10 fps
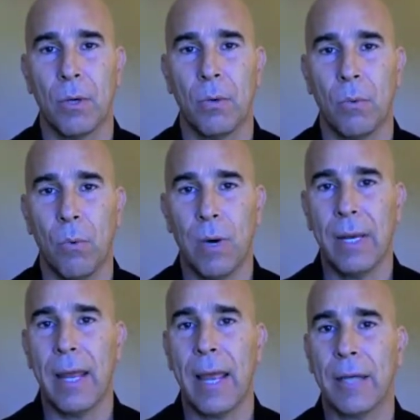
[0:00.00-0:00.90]
What
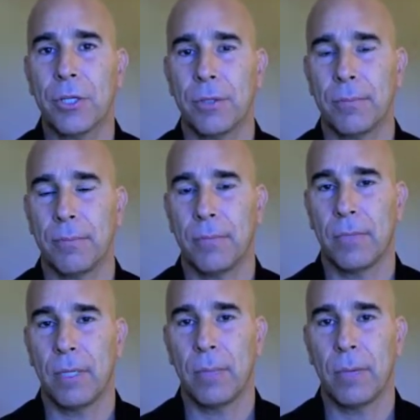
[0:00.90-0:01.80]
action
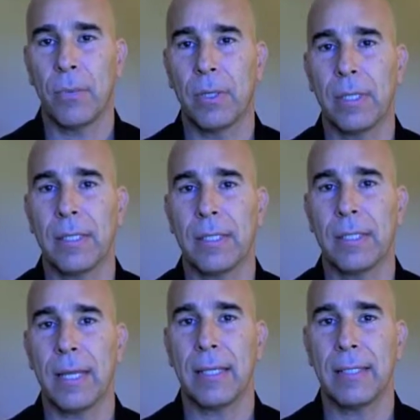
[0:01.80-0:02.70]
am I willing to
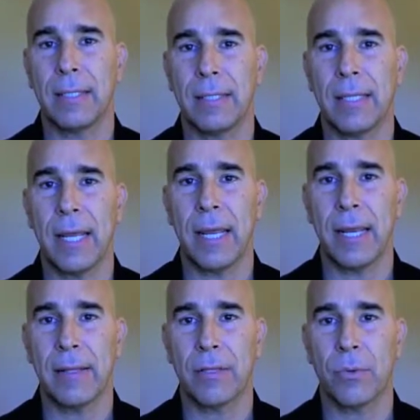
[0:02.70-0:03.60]
take
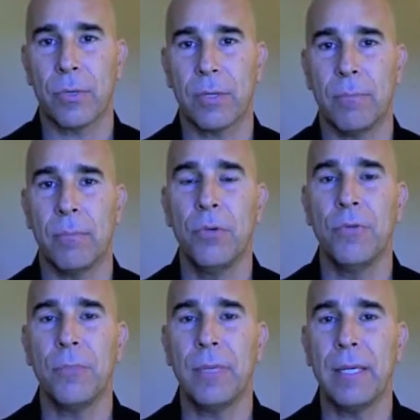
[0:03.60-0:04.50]
today that's going to
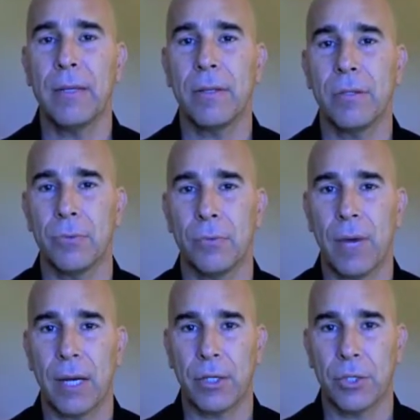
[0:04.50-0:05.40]
move me in the
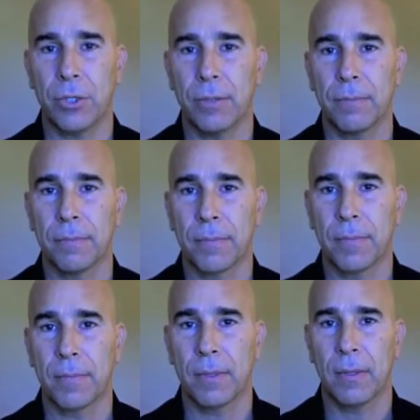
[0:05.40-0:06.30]
direction
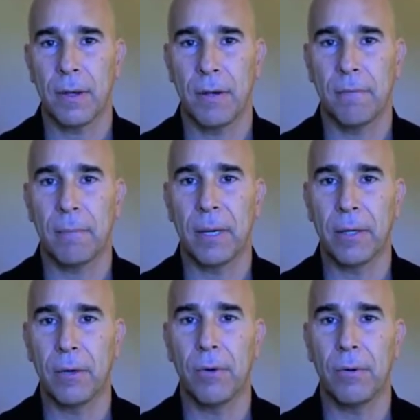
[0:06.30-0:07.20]
of my
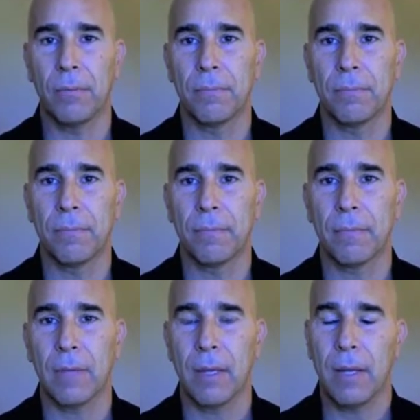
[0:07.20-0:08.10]
goal?
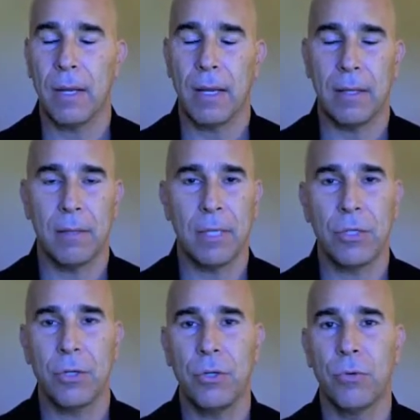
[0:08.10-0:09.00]
And then make
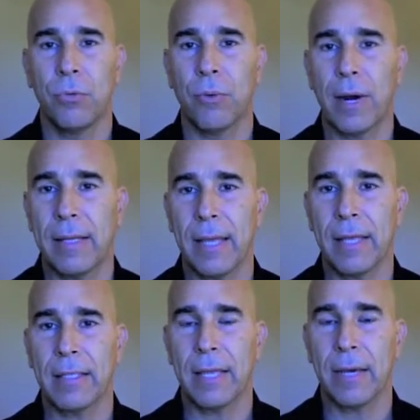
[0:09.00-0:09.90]
sure you write
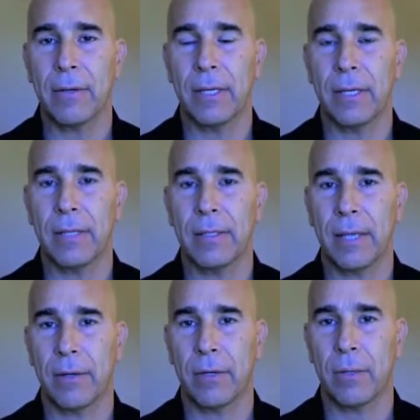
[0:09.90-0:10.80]
that down and get that
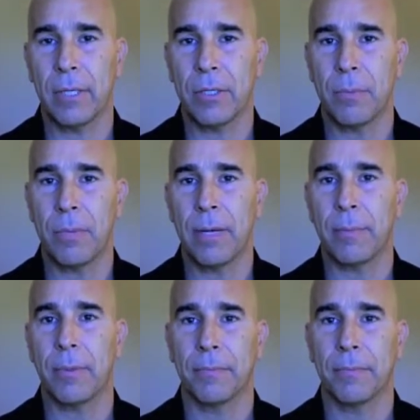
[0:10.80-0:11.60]
down on a piece of paper.